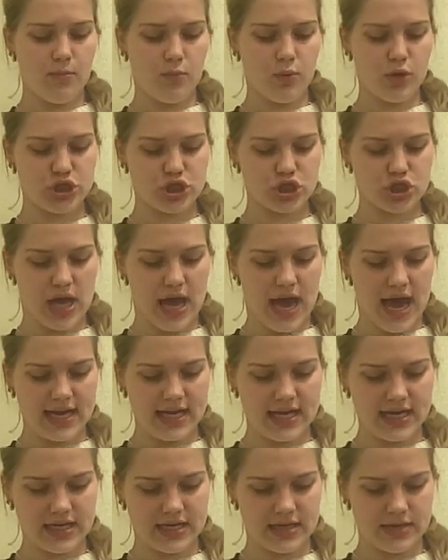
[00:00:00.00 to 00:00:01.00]
which I
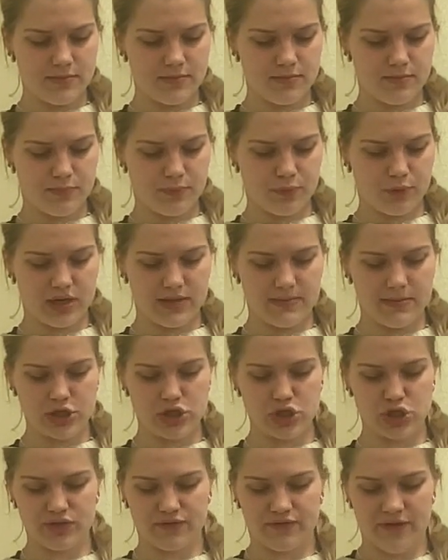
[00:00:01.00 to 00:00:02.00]
had pretty
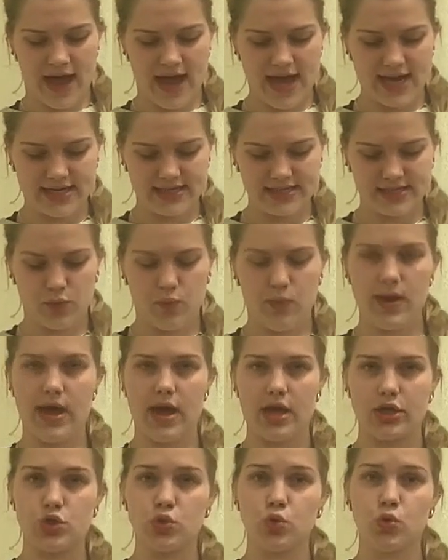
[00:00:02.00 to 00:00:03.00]
much defined as
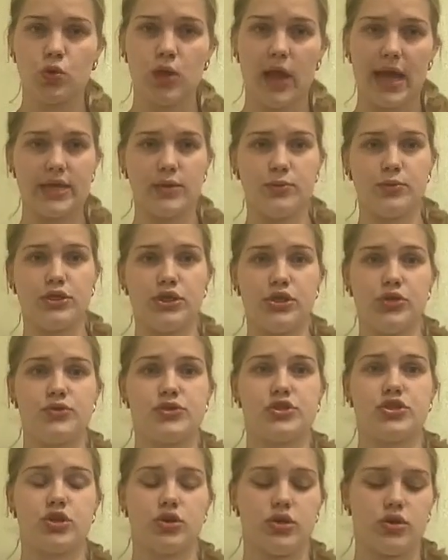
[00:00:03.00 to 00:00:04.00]
a tool I would
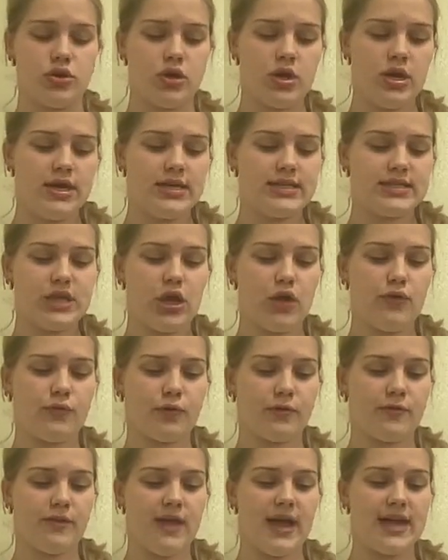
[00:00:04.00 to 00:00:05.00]
use to
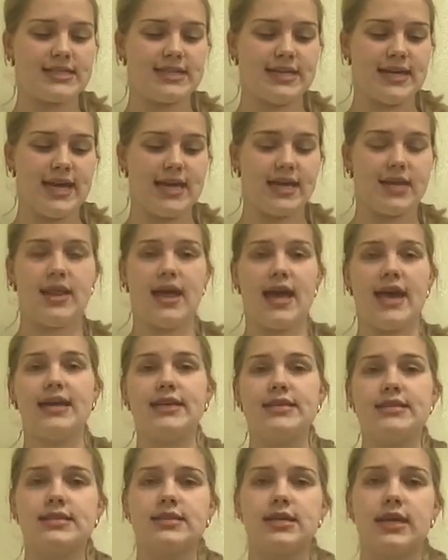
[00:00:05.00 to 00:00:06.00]
self-reflect and
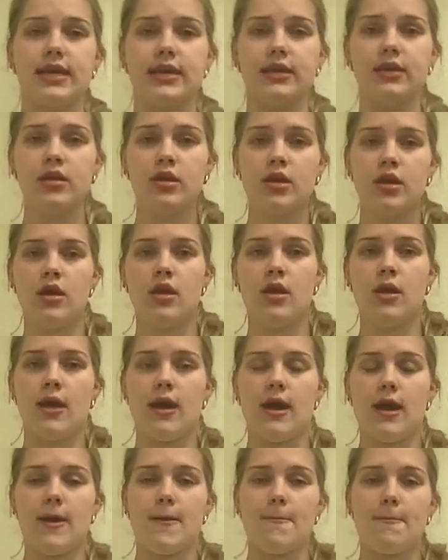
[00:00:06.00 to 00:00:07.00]
analyze and
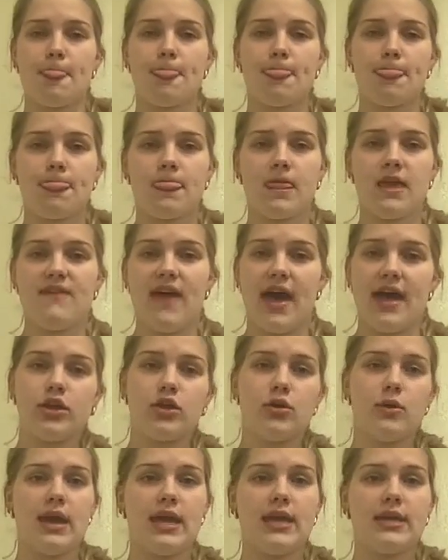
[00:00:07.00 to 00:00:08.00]

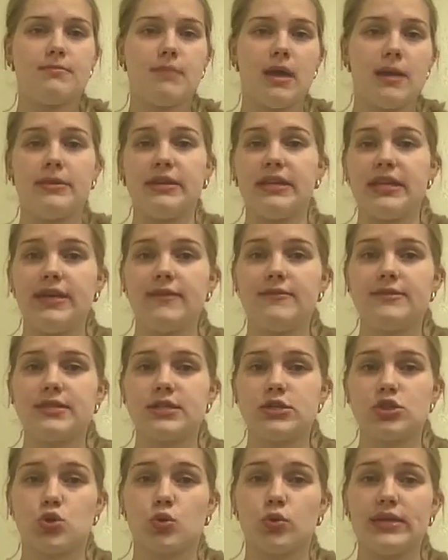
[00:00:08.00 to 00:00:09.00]
evaluate my beliefs
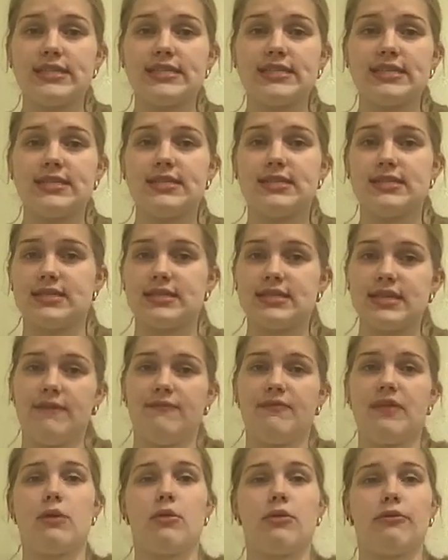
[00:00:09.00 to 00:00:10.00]
and choices and see
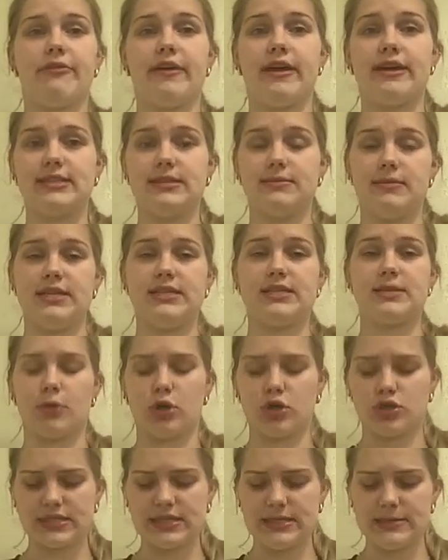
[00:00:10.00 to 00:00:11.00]
if that reflected me as a
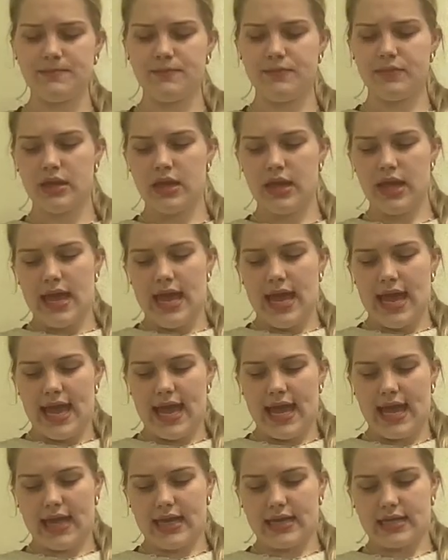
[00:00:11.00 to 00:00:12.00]
person
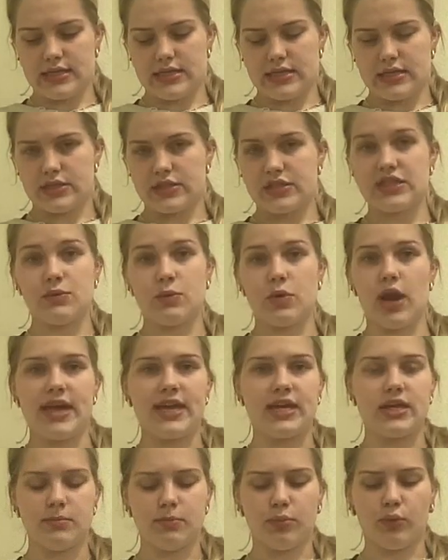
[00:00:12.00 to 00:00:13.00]
and see where I
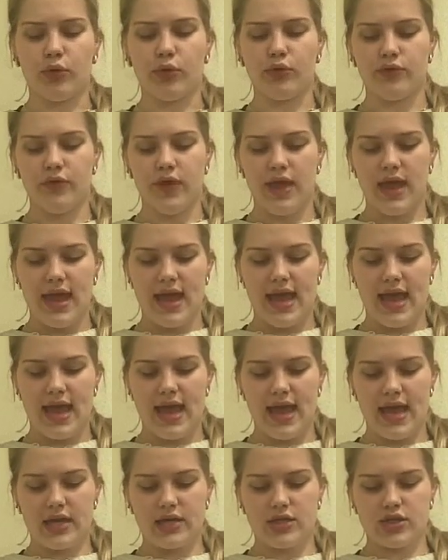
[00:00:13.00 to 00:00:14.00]
could improve.
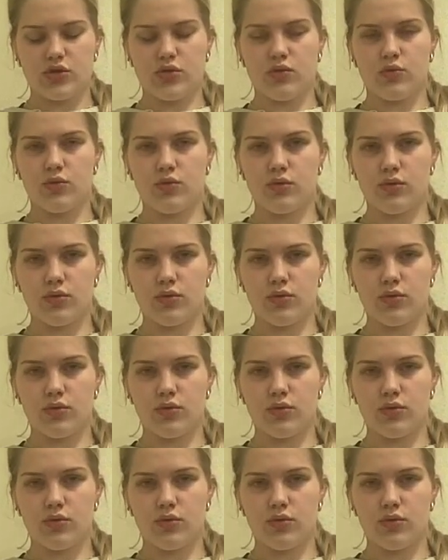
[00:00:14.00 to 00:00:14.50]
And